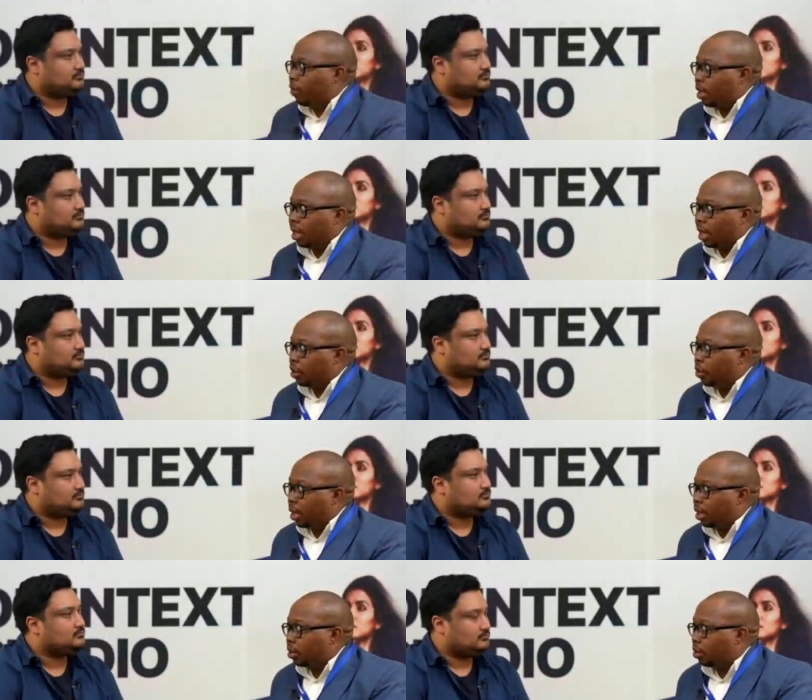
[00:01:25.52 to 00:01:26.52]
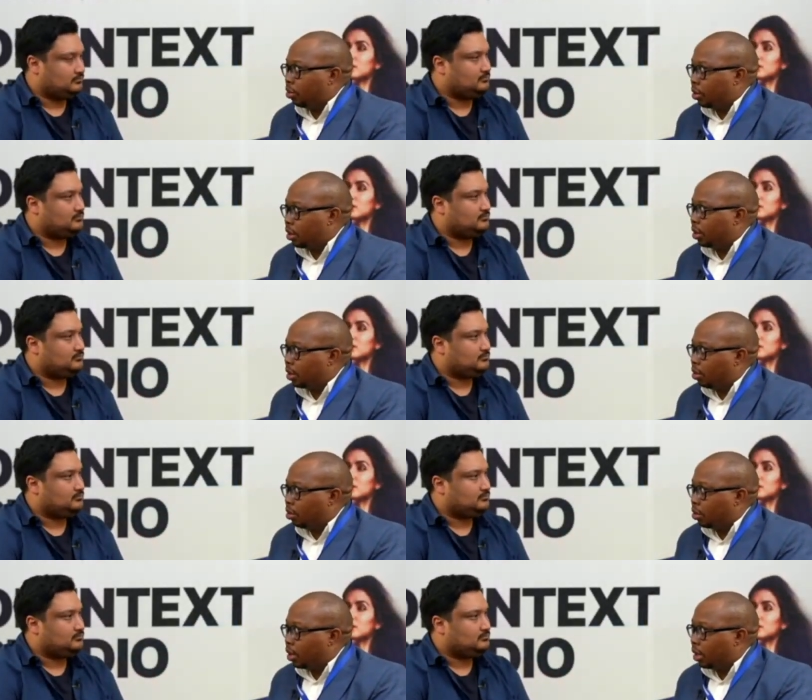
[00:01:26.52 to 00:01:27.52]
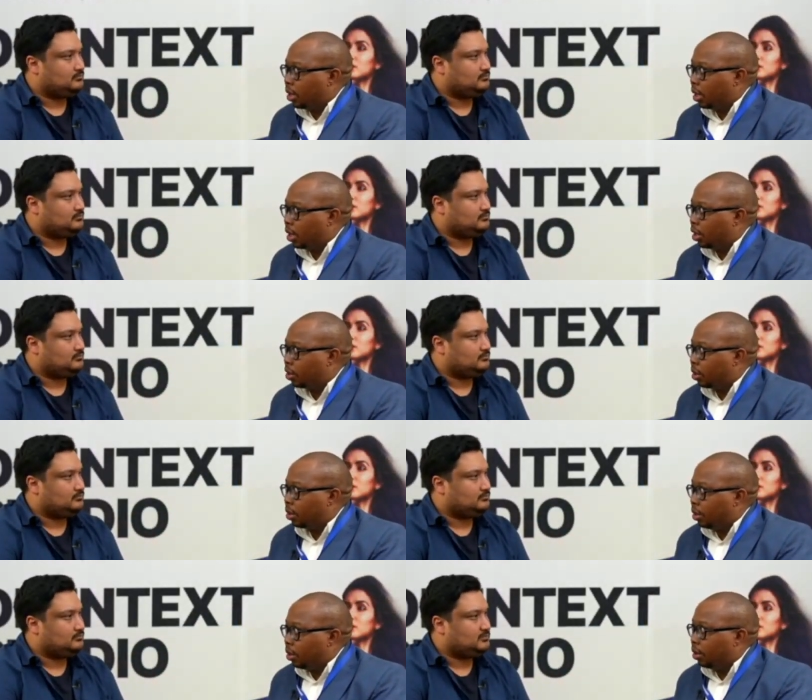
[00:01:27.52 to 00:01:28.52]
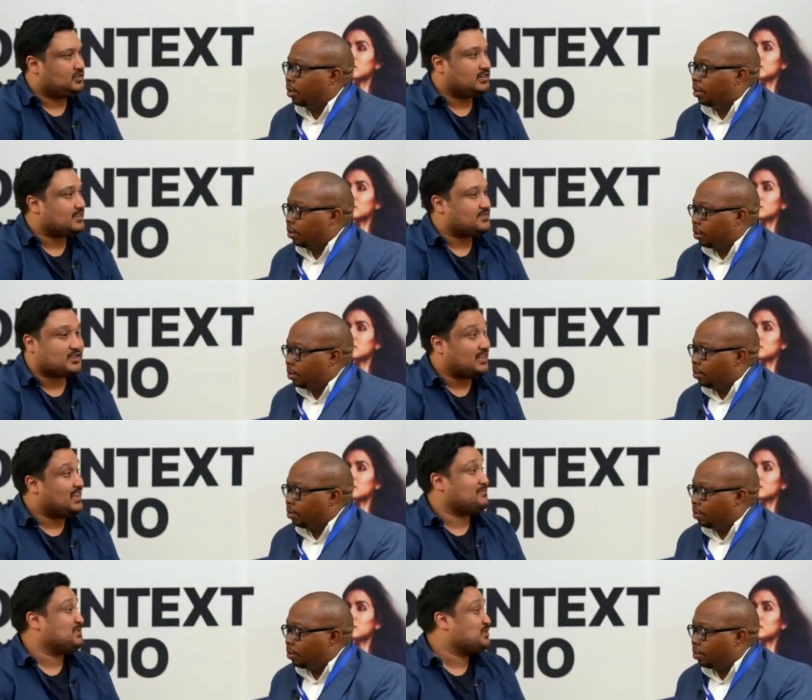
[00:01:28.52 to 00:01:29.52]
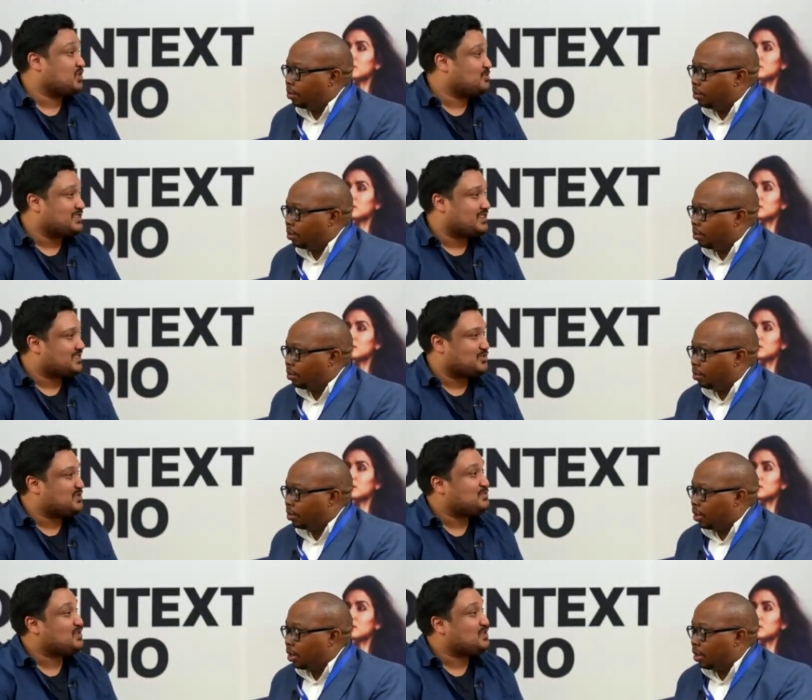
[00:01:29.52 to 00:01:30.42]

Speaker 1: providing the end-to-end -end solutions and also the integration.
Speaker 2: Great stuff. So the alignment with OpenText is almost